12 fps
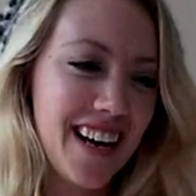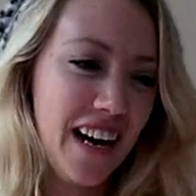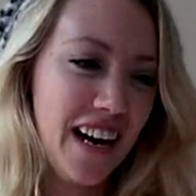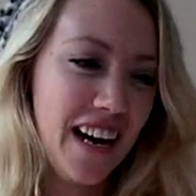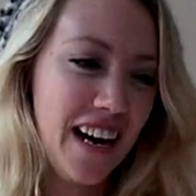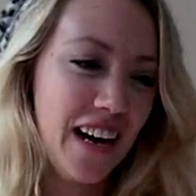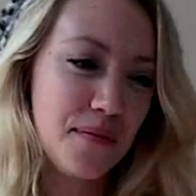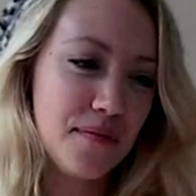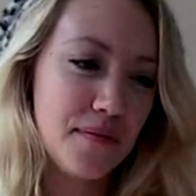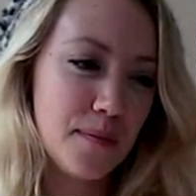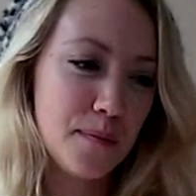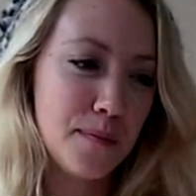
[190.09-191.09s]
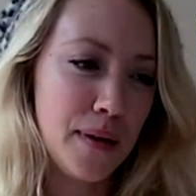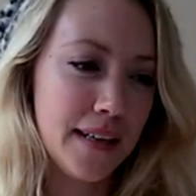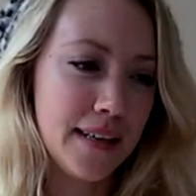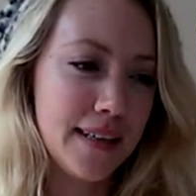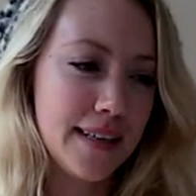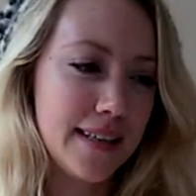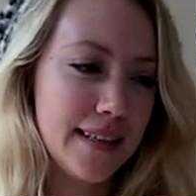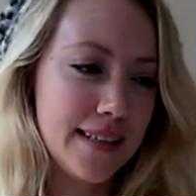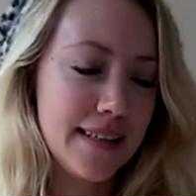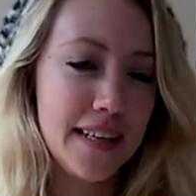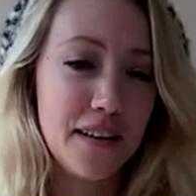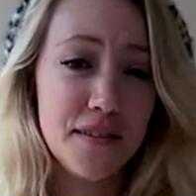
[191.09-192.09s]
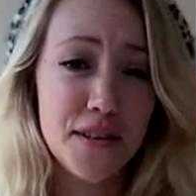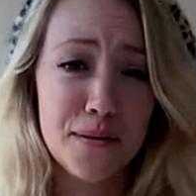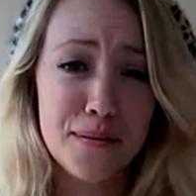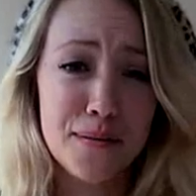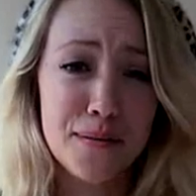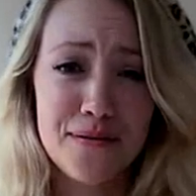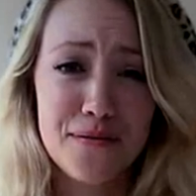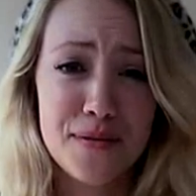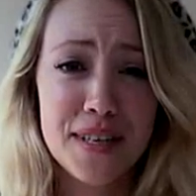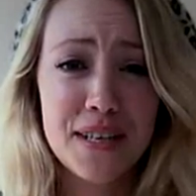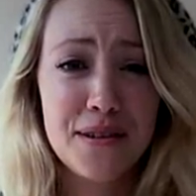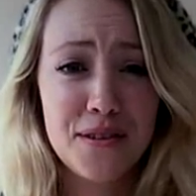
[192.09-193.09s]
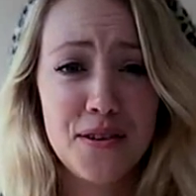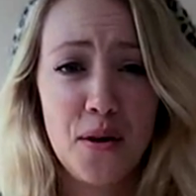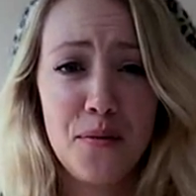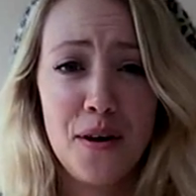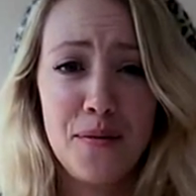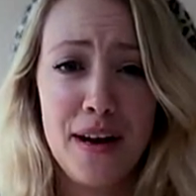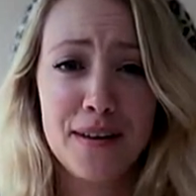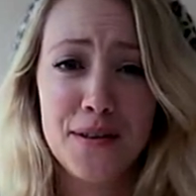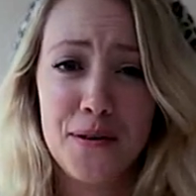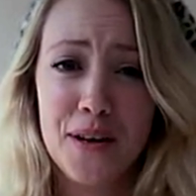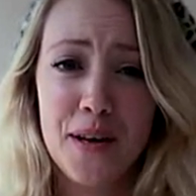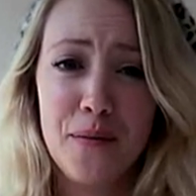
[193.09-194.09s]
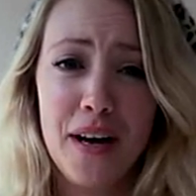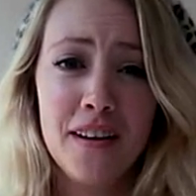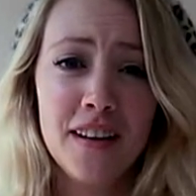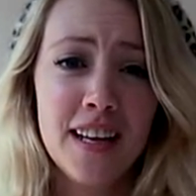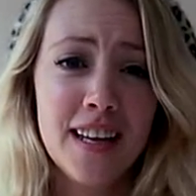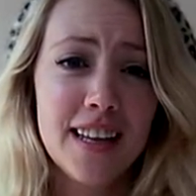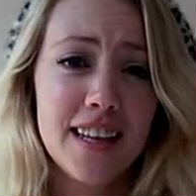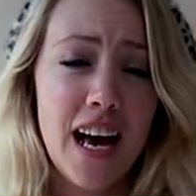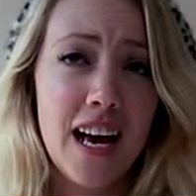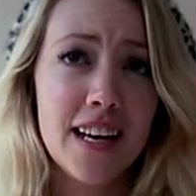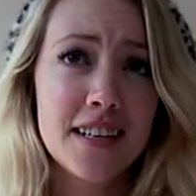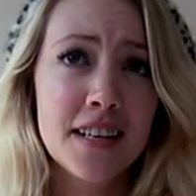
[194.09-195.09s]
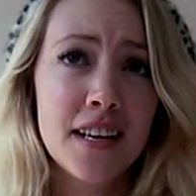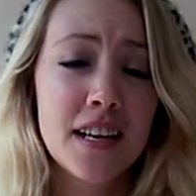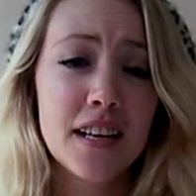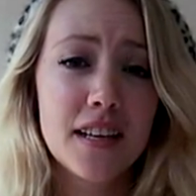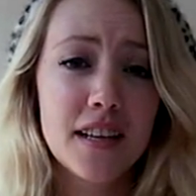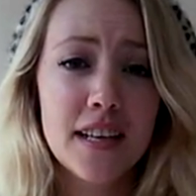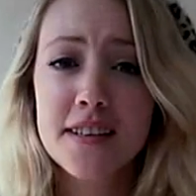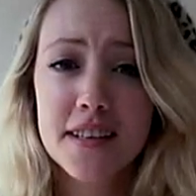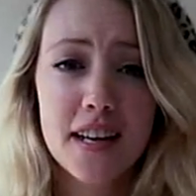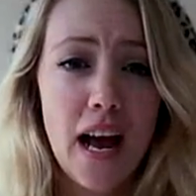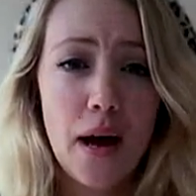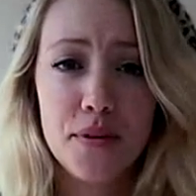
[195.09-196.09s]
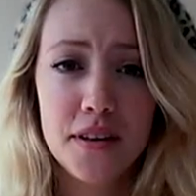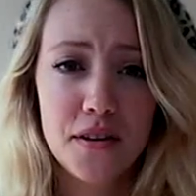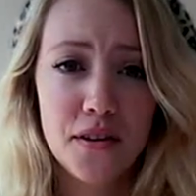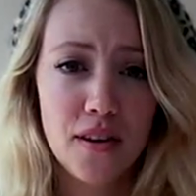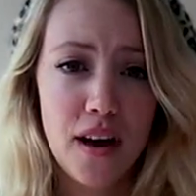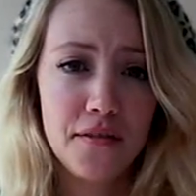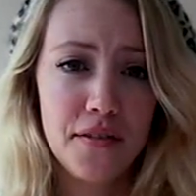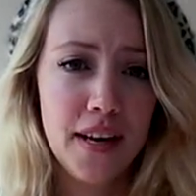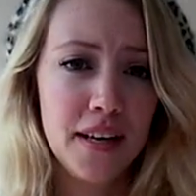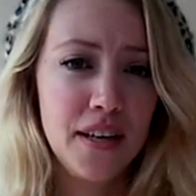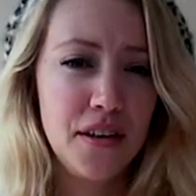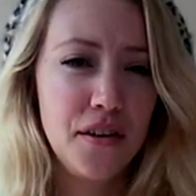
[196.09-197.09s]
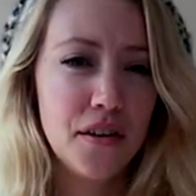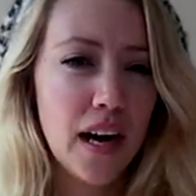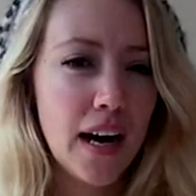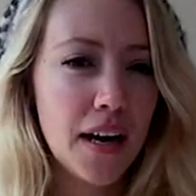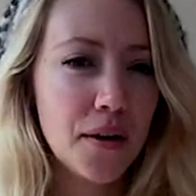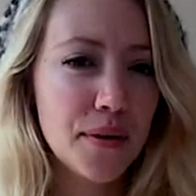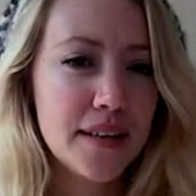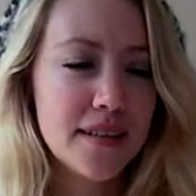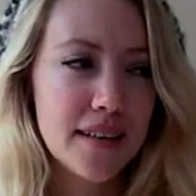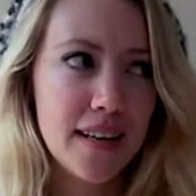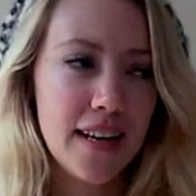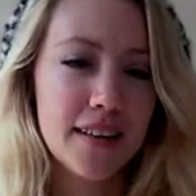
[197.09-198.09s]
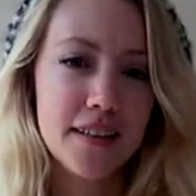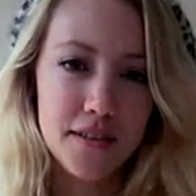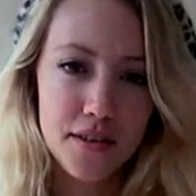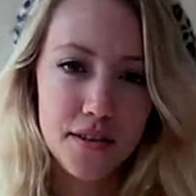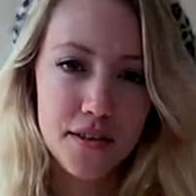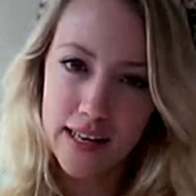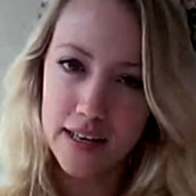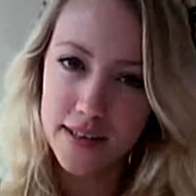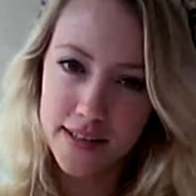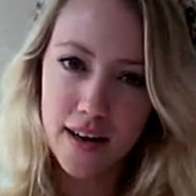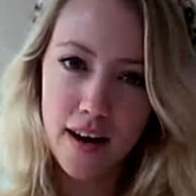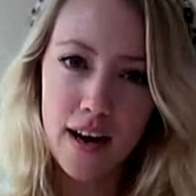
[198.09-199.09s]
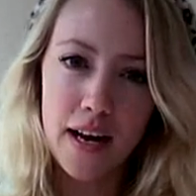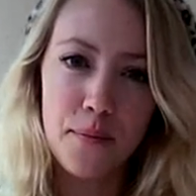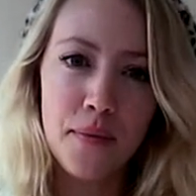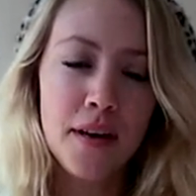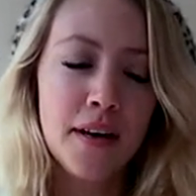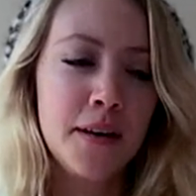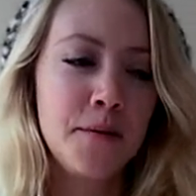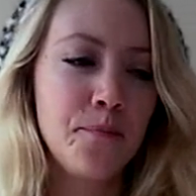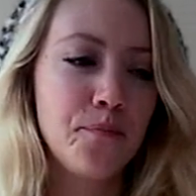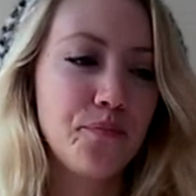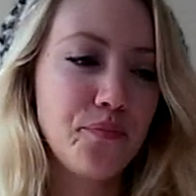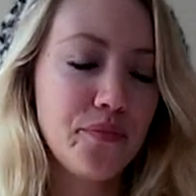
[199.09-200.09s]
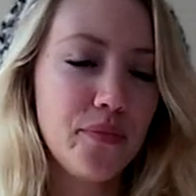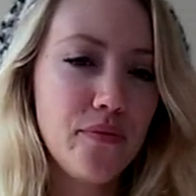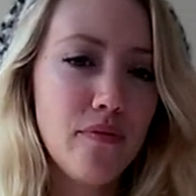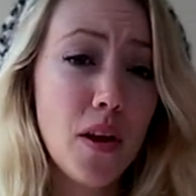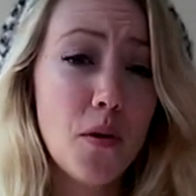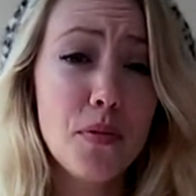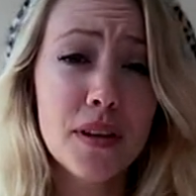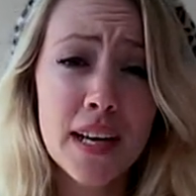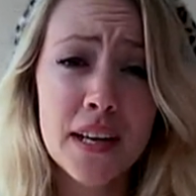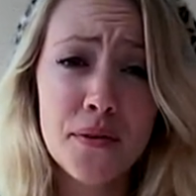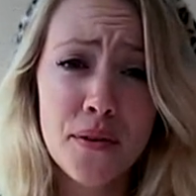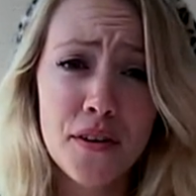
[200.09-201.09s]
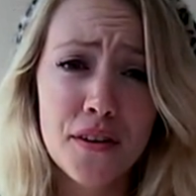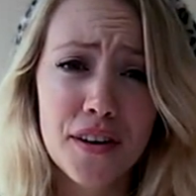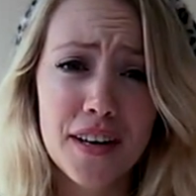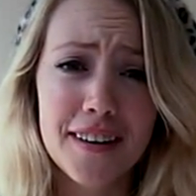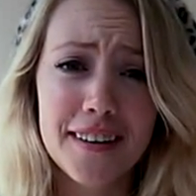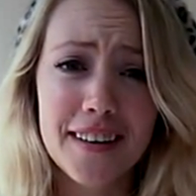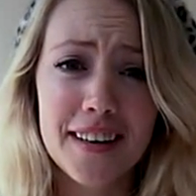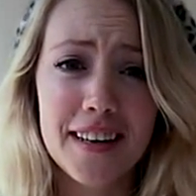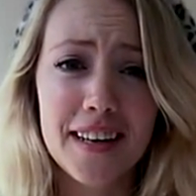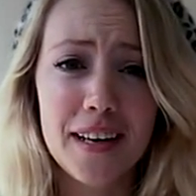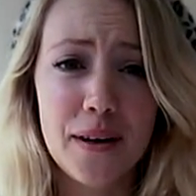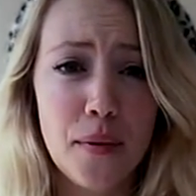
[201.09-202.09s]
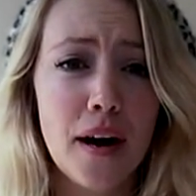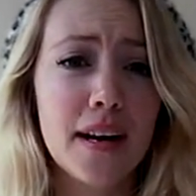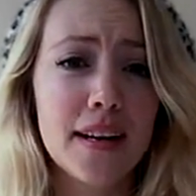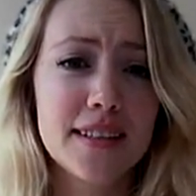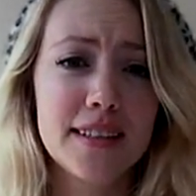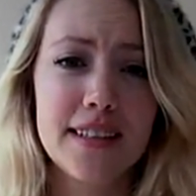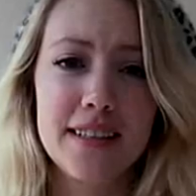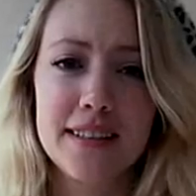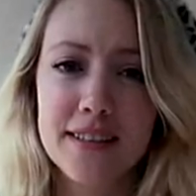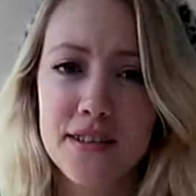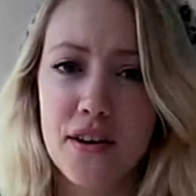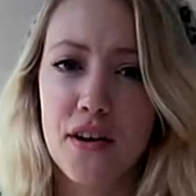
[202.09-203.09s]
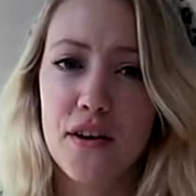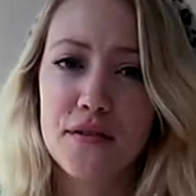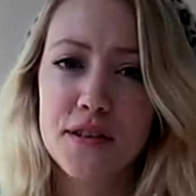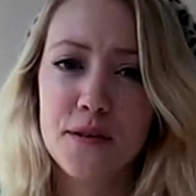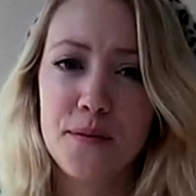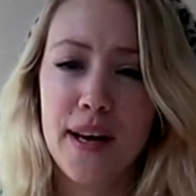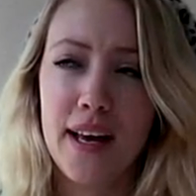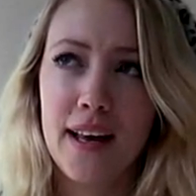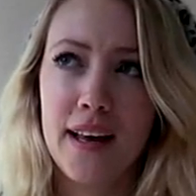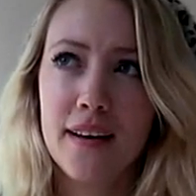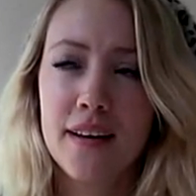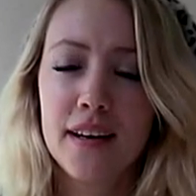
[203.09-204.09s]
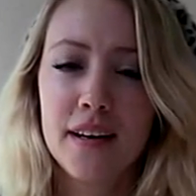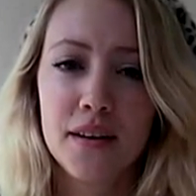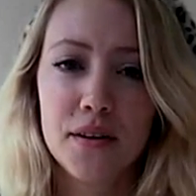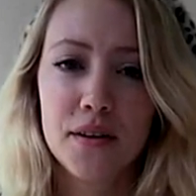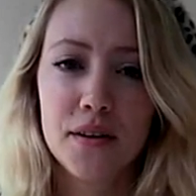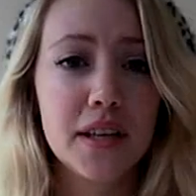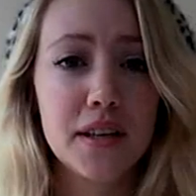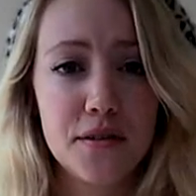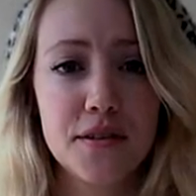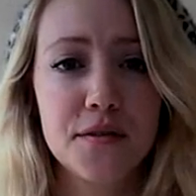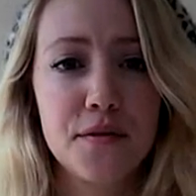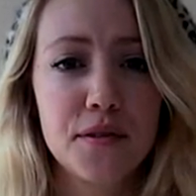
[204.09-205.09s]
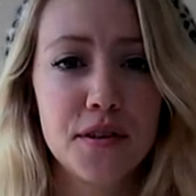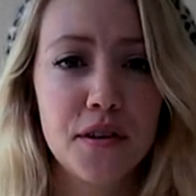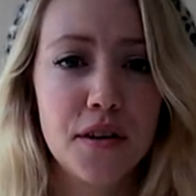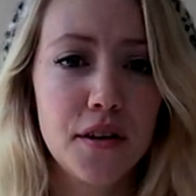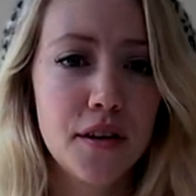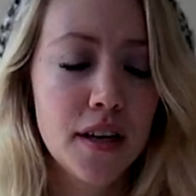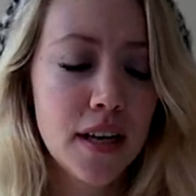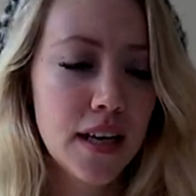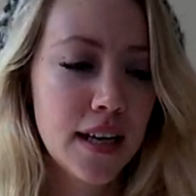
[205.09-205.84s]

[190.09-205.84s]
But Steve Jobs does a really good job about talking about that things are going to happen in your life, and you can't always connect the dots at the time, but later on it might actually serve to be really useful to you.